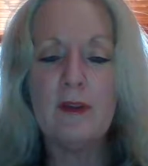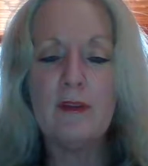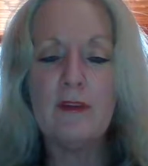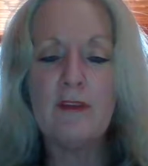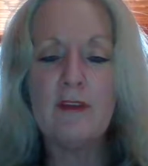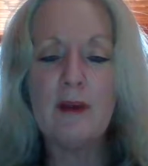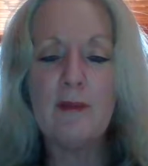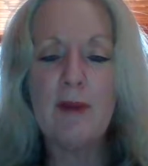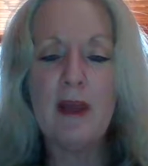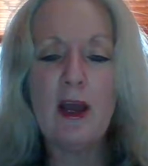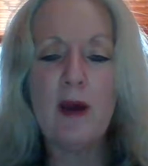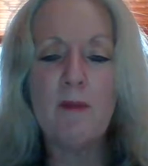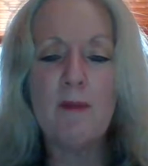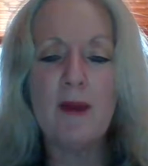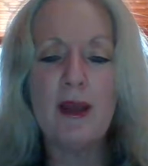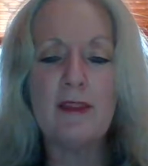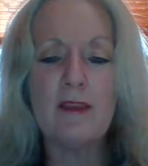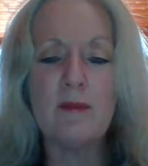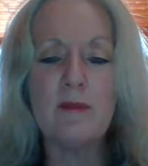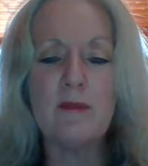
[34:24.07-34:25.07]
somehow
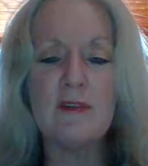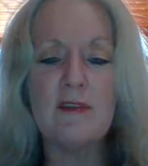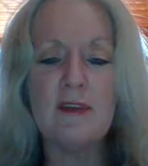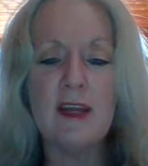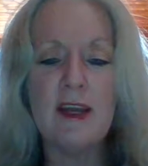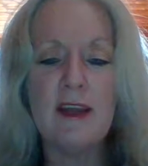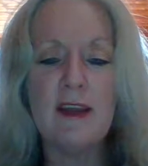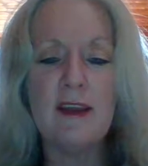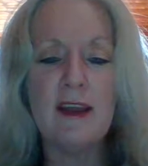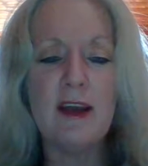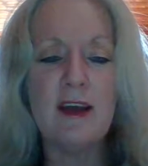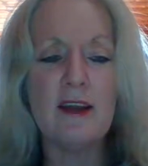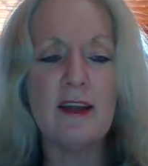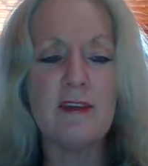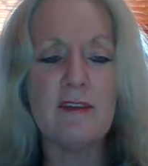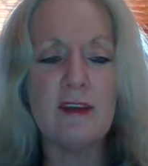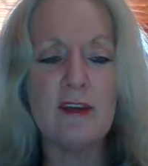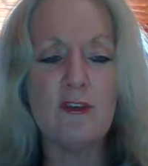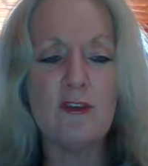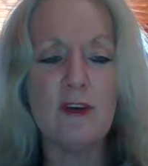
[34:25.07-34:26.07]
make them stand out,
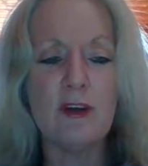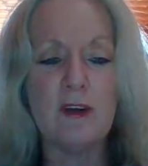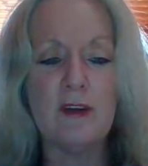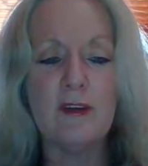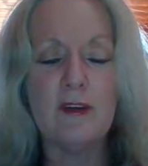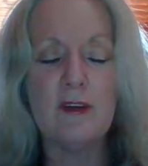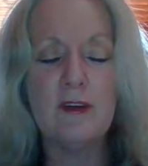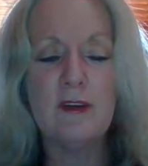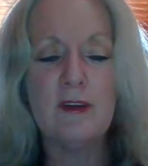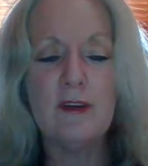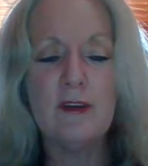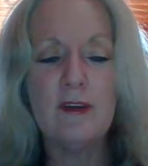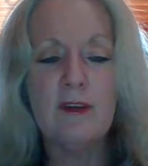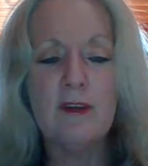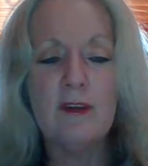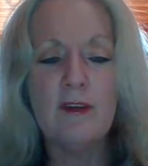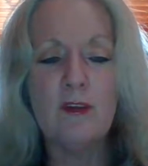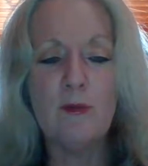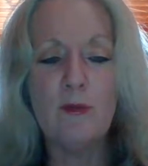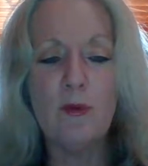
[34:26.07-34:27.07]
etc.
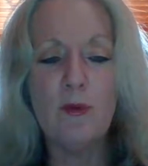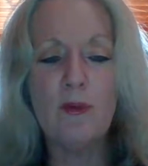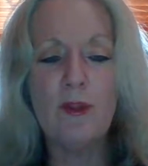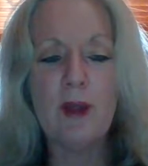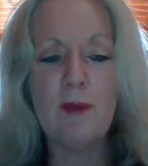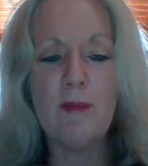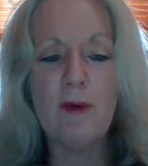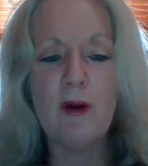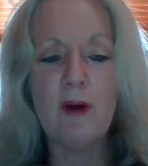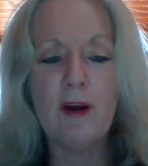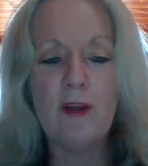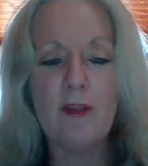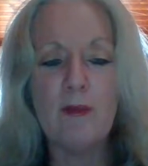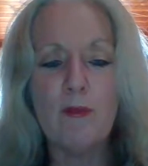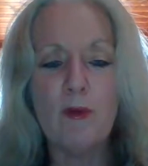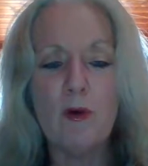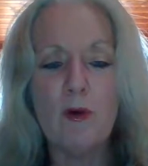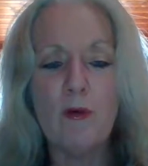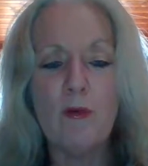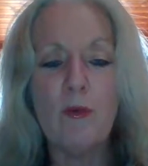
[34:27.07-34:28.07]
The more they buy, the
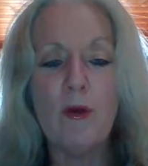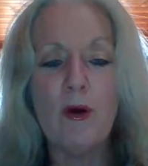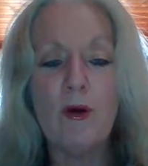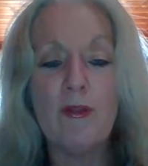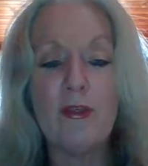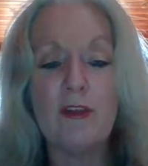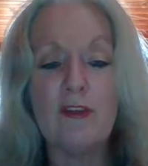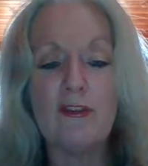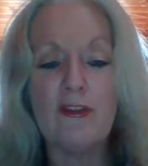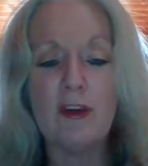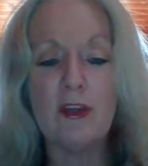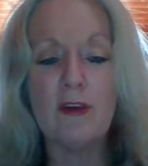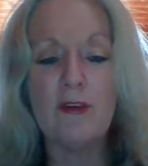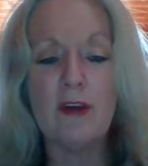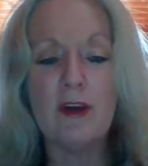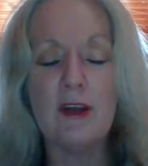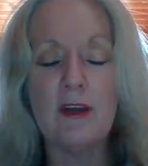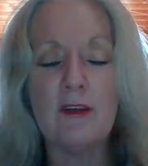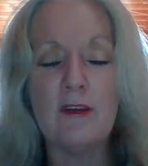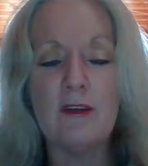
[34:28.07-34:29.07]
more wealth is
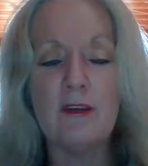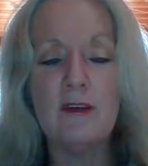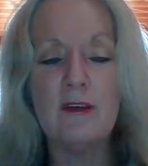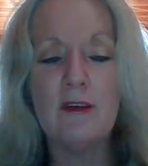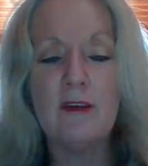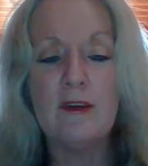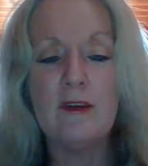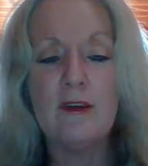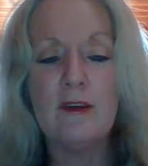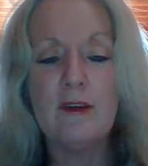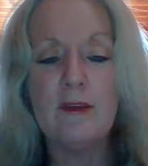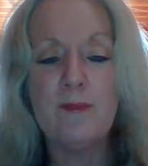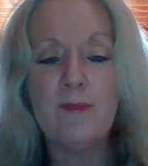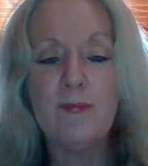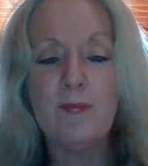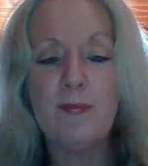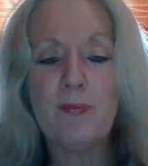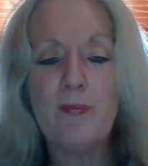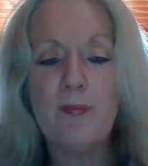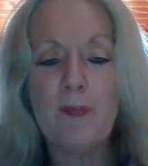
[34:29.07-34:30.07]
generated.
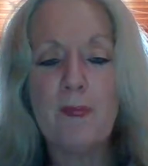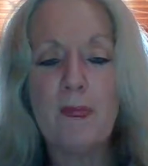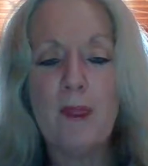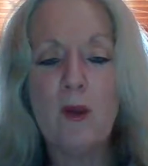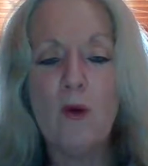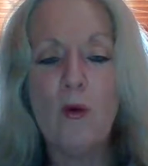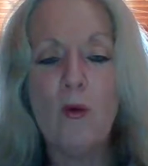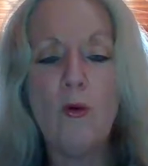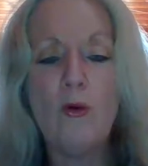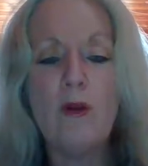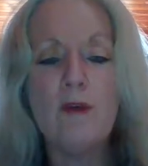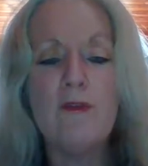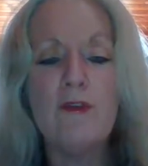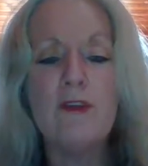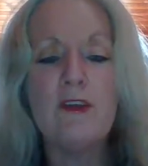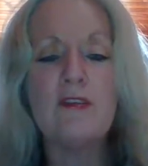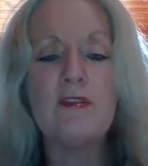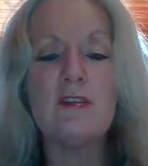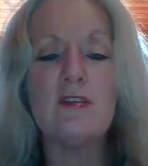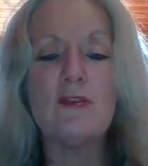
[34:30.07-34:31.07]
All of
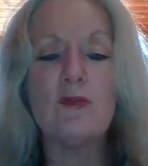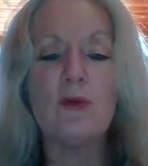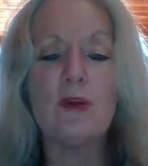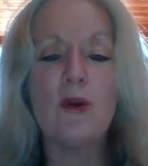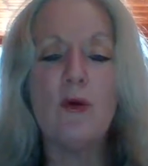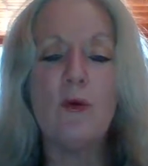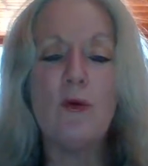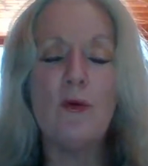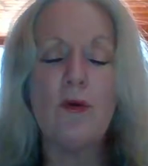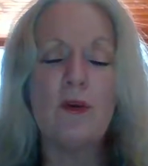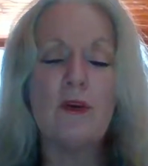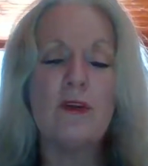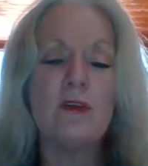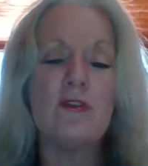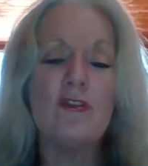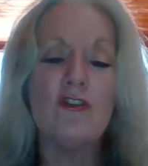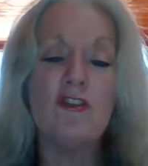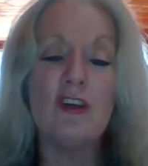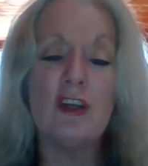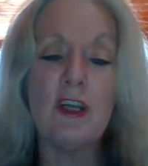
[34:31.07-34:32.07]
this is recorded
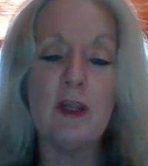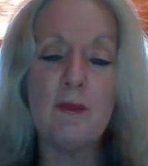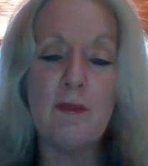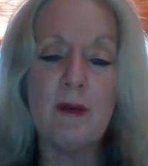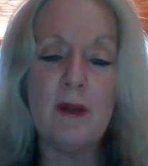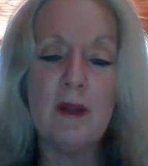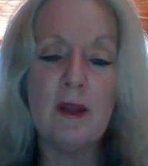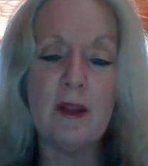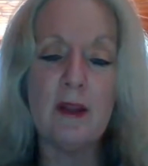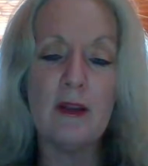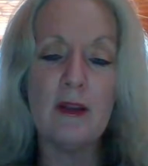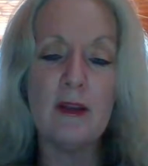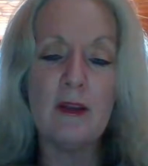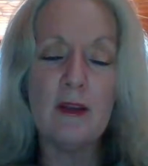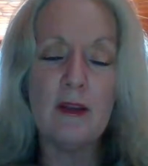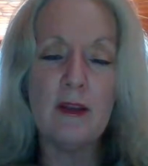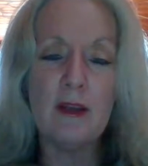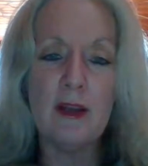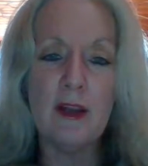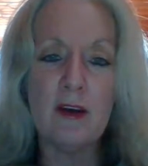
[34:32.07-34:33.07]
as GDP,
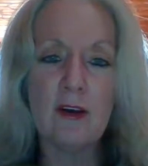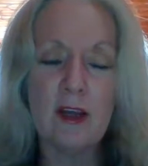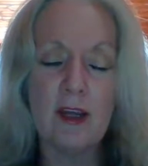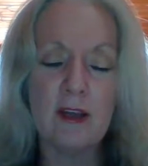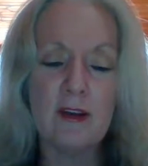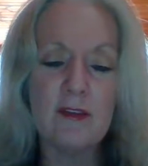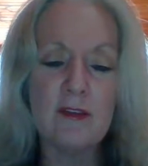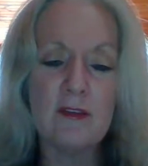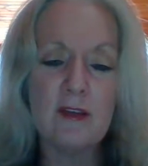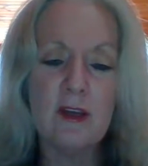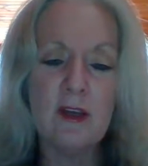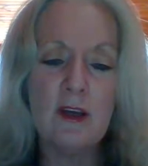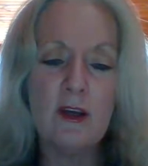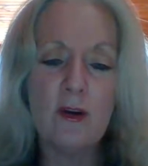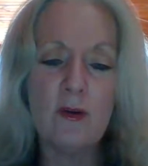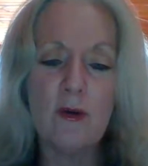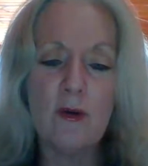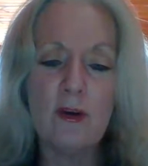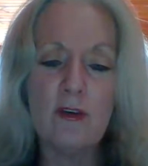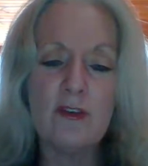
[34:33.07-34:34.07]
in our case,
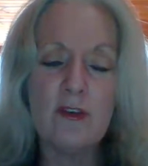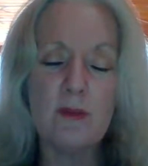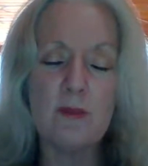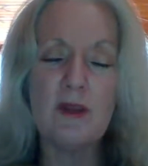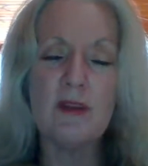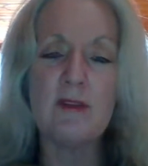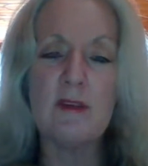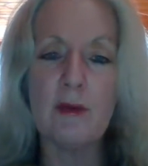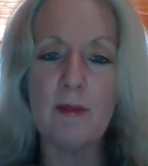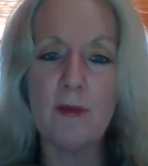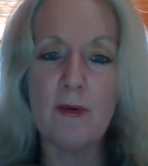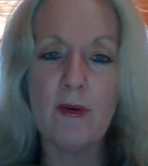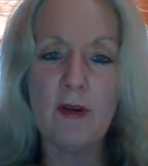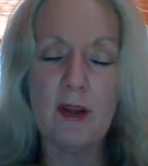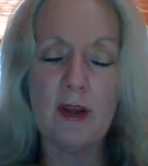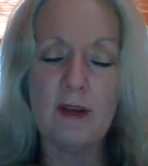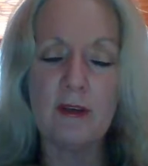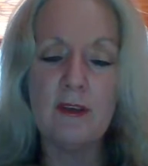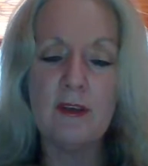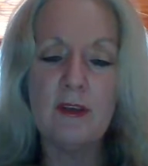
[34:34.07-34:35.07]
gross domestic
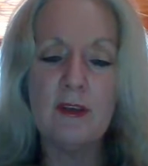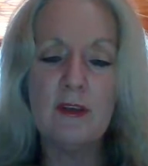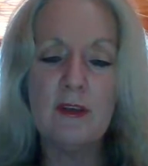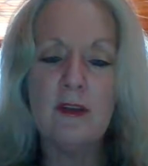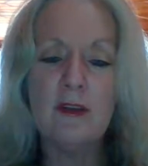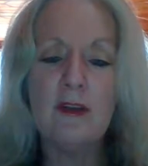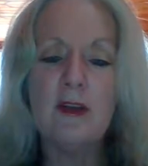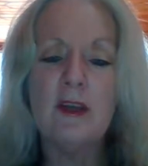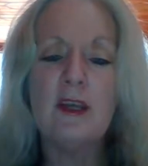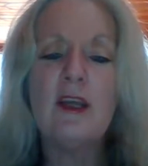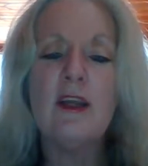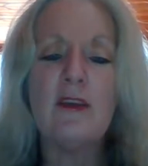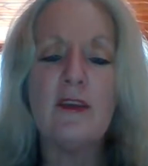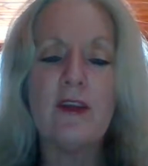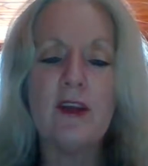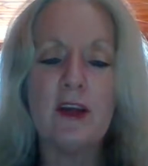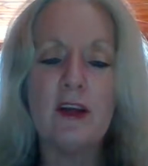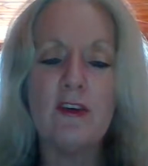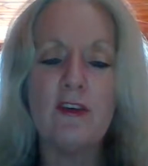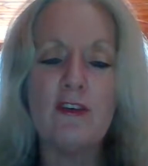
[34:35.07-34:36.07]
product. In
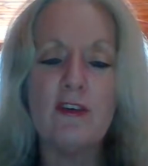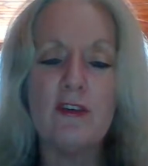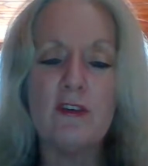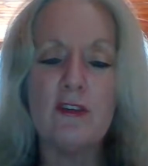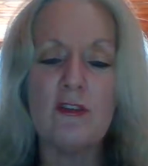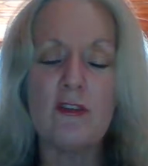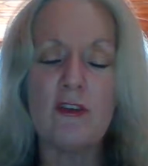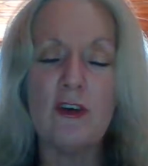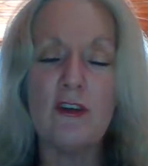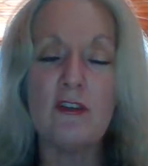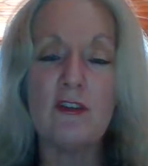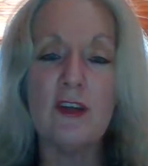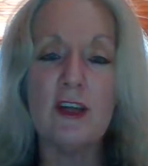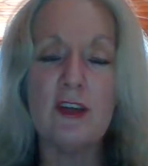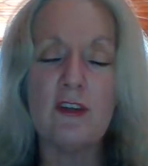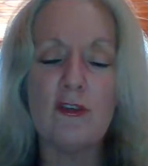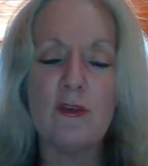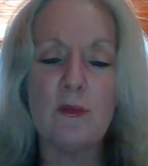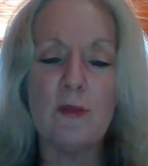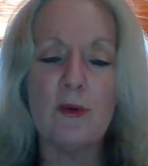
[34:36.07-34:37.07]
other countries, it's gross
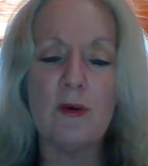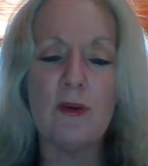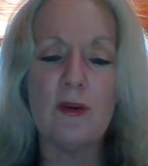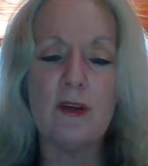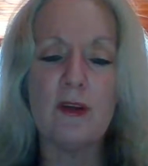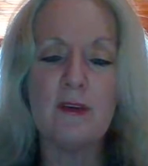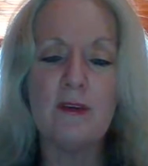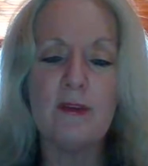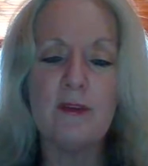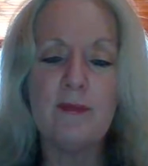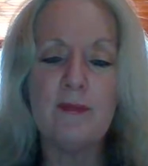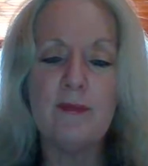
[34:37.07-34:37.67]
national product.